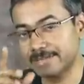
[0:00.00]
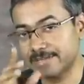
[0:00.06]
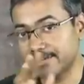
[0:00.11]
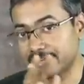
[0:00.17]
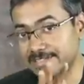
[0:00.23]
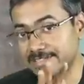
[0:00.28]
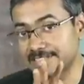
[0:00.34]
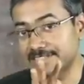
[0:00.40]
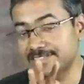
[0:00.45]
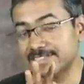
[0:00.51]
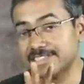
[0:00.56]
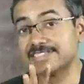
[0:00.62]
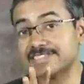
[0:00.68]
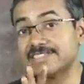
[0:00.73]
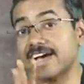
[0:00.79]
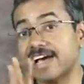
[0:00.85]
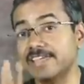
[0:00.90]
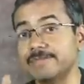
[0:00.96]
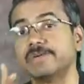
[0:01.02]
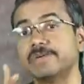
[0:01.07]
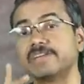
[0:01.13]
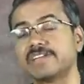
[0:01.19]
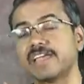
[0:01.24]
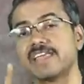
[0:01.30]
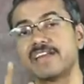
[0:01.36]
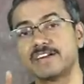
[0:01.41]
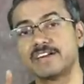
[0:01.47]
Because this is
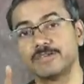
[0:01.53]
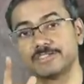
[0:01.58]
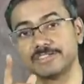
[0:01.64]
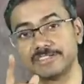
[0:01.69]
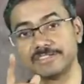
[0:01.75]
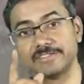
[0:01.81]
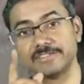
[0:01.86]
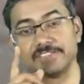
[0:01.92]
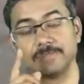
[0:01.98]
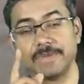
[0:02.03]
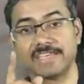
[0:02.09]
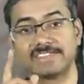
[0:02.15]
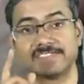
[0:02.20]
hyperkeratosis, which